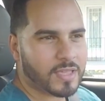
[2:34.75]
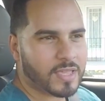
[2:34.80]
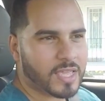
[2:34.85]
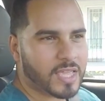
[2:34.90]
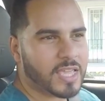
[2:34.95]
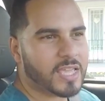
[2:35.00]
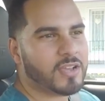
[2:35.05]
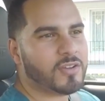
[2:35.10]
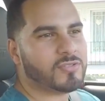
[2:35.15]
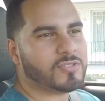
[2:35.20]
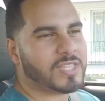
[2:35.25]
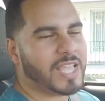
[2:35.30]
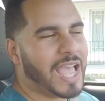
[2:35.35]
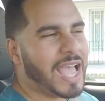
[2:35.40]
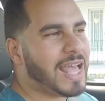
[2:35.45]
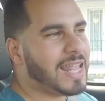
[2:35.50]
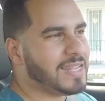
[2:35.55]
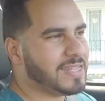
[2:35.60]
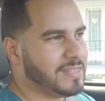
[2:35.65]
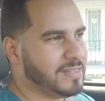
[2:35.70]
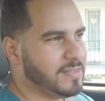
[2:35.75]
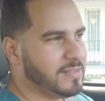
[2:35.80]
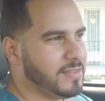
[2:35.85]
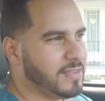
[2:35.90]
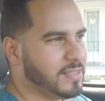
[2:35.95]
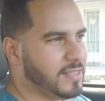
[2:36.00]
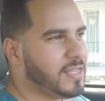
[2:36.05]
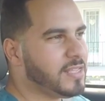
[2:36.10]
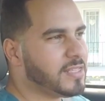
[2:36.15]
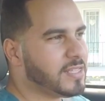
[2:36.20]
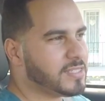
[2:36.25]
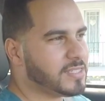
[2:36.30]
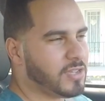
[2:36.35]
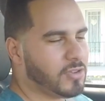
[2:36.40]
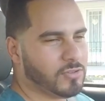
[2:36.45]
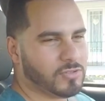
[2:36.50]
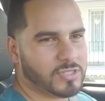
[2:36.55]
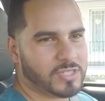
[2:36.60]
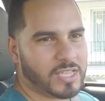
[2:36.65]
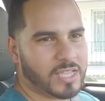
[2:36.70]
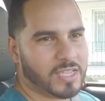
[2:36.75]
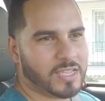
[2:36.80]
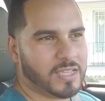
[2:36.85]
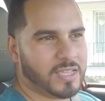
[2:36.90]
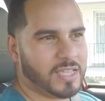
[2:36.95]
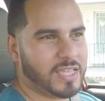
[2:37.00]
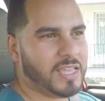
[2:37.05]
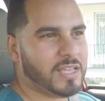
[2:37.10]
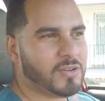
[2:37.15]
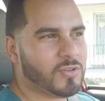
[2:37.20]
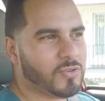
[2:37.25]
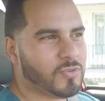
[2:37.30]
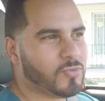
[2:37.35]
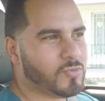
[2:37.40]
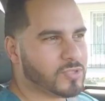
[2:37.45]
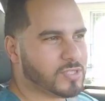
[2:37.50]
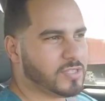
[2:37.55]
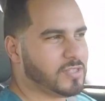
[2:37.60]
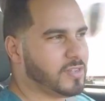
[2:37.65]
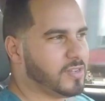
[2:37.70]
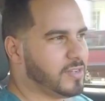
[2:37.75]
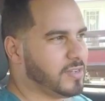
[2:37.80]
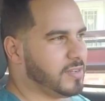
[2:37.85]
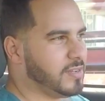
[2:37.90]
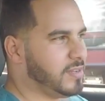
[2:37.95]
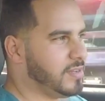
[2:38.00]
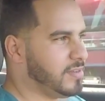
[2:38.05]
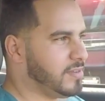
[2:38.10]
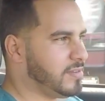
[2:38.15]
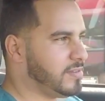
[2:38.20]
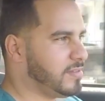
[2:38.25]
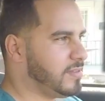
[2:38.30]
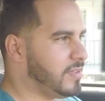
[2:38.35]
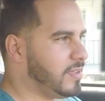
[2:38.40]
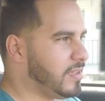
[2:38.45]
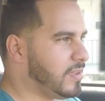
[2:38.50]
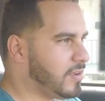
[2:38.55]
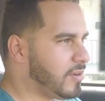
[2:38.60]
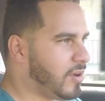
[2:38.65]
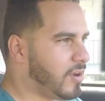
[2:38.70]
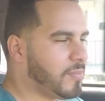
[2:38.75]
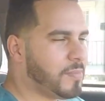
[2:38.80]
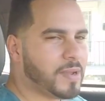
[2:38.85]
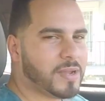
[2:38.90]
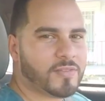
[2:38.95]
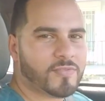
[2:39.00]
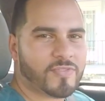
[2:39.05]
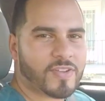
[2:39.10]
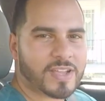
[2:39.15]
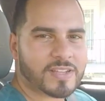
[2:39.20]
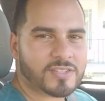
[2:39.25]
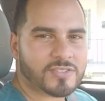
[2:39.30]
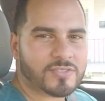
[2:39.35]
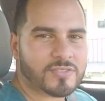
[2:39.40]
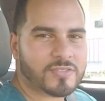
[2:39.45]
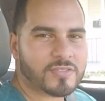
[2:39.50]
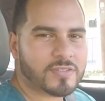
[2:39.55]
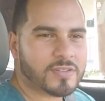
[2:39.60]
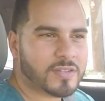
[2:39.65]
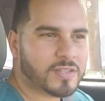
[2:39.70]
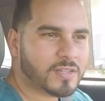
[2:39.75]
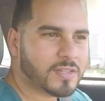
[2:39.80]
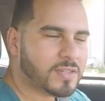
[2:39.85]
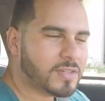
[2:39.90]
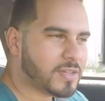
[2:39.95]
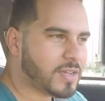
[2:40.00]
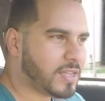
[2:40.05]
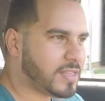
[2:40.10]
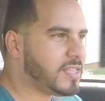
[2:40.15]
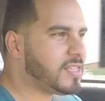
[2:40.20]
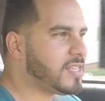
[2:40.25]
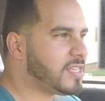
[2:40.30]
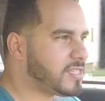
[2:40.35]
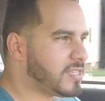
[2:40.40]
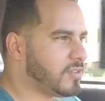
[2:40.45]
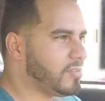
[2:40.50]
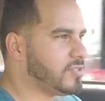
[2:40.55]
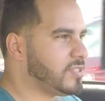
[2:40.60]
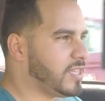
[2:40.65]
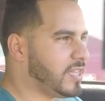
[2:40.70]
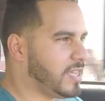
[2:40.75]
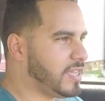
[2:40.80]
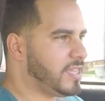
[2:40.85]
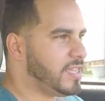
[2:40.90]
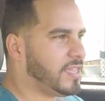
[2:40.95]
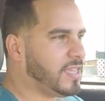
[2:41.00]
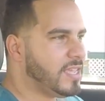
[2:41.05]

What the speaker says: Eagle Talon. I think that's how you say it. Eagle was the car manufacturer. I think that's how you say it.